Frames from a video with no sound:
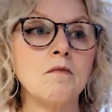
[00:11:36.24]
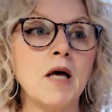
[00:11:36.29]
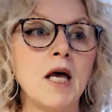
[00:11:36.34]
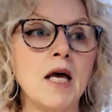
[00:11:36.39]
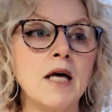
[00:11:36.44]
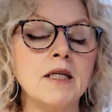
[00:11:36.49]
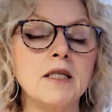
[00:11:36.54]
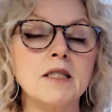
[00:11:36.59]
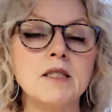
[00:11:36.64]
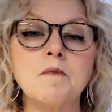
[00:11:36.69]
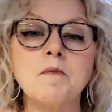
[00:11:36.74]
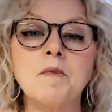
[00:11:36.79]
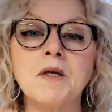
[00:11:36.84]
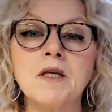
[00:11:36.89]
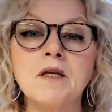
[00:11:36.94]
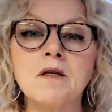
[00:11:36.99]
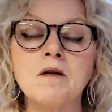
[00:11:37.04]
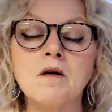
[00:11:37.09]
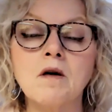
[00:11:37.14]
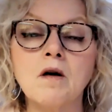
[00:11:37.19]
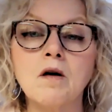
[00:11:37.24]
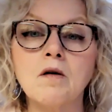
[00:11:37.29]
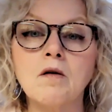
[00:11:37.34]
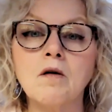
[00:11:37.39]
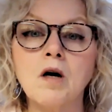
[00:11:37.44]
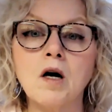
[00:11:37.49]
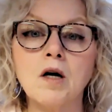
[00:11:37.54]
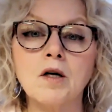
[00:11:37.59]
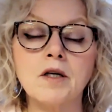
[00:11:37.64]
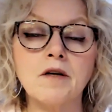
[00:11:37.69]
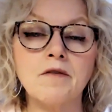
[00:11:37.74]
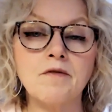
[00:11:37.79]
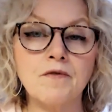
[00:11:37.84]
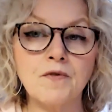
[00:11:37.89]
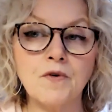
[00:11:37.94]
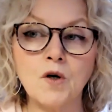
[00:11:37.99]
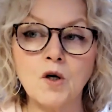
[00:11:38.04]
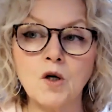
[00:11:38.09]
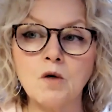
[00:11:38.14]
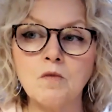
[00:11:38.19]
it's been
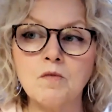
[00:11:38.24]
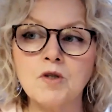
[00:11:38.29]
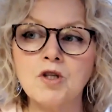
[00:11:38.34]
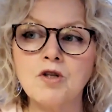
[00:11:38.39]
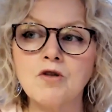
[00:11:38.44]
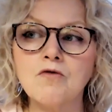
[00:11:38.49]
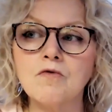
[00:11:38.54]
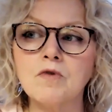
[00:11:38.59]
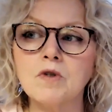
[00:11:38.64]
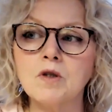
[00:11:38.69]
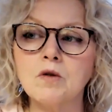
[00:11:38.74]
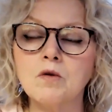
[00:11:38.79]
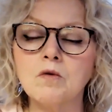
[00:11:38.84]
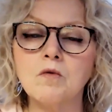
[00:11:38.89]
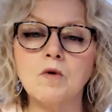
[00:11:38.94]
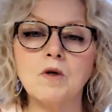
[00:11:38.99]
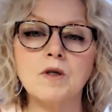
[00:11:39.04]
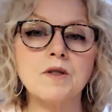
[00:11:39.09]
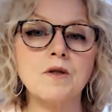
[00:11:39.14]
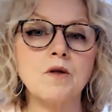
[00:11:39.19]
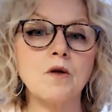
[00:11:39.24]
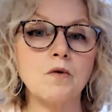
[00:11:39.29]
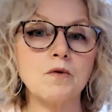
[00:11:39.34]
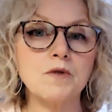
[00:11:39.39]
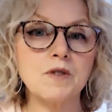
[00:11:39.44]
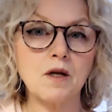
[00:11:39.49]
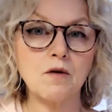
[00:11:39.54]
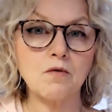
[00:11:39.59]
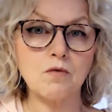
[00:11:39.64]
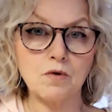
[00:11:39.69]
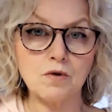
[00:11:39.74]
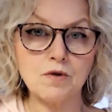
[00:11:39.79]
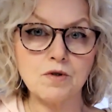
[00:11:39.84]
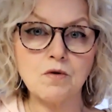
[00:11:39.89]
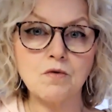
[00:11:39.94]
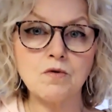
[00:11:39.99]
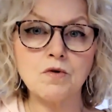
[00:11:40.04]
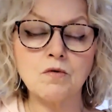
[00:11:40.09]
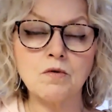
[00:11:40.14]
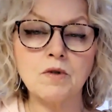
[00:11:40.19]
confirmed through those that are
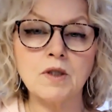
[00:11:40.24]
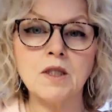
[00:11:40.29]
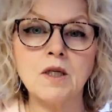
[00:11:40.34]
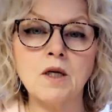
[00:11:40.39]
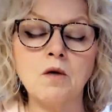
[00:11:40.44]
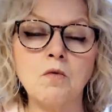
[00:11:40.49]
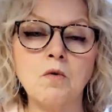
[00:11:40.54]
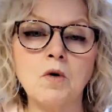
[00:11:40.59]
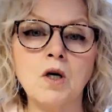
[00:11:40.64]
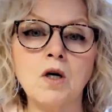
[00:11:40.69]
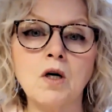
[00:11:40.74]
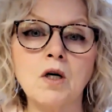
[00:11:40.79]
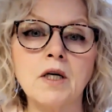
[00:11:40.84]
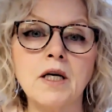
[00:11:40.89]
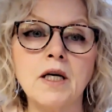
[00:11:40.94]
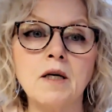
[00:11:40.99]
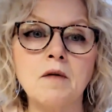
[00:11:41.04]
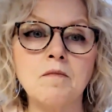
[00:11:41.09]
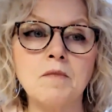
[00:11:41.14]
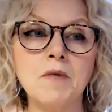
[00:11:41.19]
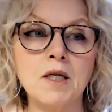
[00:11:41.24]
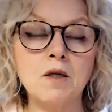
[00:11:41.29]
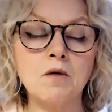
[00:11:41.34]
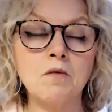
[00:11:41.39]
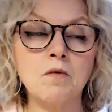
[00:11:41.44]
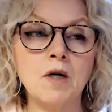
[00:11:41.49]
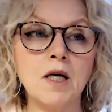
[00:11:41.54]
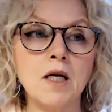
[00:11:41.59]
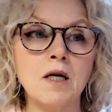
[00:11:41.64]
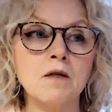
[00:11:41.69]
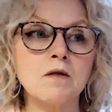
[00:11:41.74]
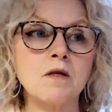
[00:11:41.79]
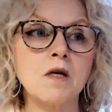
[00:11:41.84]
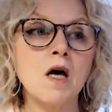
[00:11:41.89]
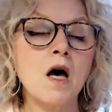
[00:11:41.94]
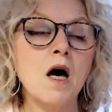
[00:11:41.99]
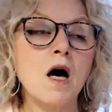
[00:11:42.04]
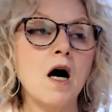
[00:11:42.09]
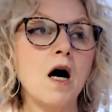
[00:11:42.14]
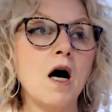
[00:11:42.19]
also doing their work in many ways,
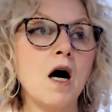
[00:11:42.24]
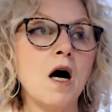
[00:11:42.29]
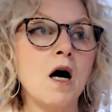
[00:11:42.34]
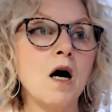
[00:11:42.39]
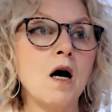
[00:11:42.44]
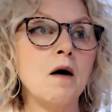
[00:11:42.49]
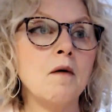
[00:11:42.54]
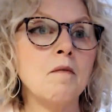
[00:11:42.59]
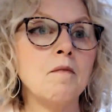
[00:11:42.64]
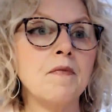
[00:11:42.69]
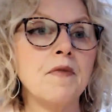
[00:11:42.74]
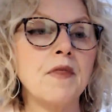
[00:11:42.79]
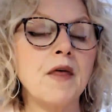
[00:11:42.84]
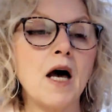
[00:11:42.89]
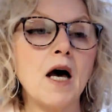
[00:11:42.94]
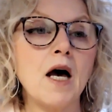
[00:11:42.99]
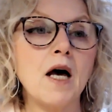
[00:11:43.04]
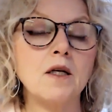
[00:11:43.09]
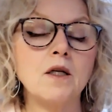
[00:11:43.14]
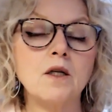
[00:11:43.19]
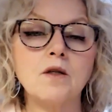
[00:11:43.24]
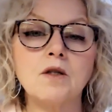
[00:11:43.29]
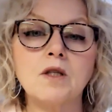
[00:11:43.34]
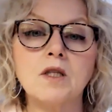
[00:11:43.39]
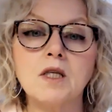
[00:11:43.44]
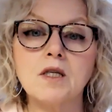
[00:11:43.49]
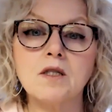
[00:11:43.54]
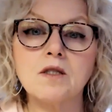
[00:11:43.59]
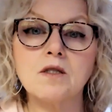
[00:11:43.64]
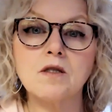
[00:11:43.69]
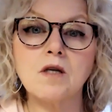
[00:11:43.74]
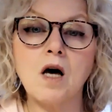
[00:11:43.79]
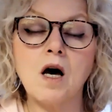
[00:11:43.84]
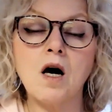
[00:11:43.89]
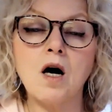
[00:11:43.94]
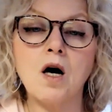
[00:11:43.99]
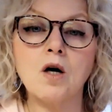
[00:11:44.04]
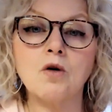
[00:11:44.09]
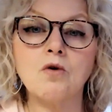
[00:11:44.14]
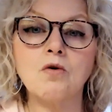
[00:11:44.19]
that this
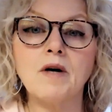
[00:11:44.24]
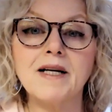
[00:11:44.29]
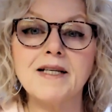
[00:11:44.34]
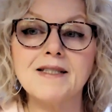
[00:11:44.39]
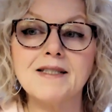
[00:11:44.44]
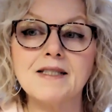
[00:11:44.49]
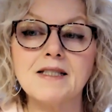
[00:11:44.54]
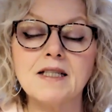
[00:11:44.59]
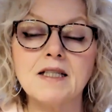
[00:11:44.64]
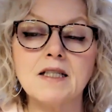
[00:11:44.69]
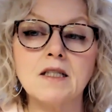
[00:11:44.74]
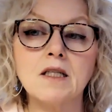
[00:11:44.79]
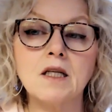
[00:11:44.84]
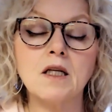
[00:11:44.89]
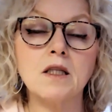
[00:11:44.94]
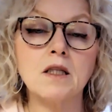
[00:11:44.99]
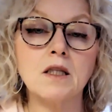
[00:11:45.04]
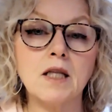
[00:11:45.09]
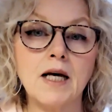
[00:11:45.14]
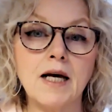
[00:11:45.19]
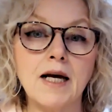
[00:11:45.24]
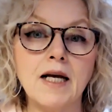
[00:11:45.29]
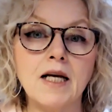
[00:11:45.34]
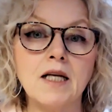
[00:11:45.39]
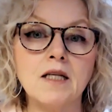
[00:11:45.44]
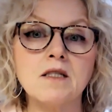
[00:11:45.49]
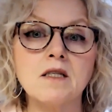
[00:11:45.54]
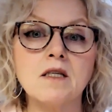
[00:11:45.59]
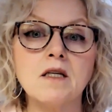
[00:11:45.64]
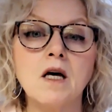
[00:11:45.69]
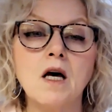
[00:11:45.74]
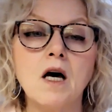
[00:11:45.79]
Christed light